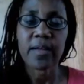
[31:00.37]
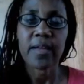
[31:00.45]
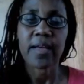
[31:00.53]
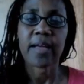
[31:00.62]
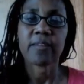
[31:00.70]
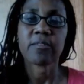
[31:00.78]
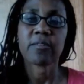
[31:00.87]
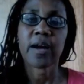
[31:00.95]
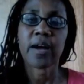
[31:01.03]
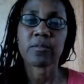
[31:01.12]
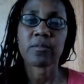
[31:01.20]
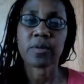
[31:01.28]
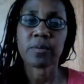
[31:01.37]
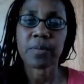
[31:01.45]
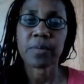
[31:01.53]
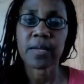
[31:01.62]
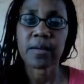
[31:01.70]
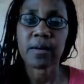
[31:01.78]
and your doctor will
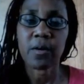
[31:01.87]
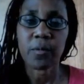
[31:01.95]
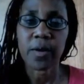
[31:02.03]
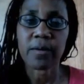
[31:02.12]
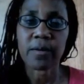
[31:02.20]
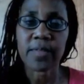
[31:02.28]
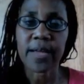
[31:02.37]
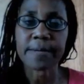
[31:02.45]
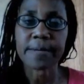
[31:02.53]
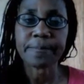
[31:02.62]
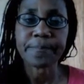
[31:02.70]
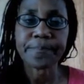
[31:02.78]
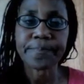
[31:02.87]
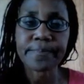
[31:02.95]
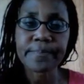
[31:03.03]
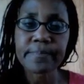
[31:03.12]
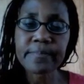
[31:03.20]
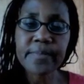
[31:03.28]
be aware of that.
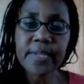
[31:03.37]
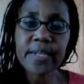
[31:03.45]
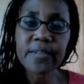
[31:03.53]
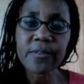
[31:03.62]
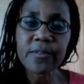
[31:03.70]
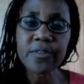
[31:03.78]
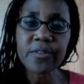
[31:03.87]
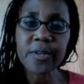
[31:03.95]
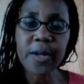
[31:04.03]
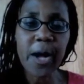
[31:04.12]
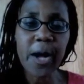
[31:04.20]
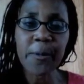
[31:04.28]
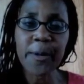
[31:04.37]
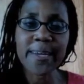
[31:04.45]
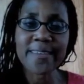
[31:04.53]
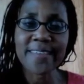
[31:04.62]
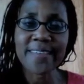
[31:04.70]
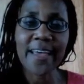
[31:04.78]
And of course, you can
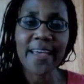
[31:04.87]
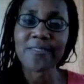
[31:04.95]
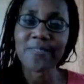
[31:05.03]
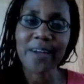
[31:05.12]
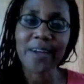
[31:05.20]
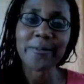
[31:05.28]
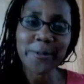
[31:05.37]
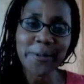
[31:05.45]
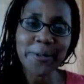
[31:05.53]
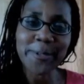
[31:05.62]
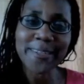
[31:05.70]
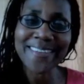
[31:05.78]
always ask Dr. Google.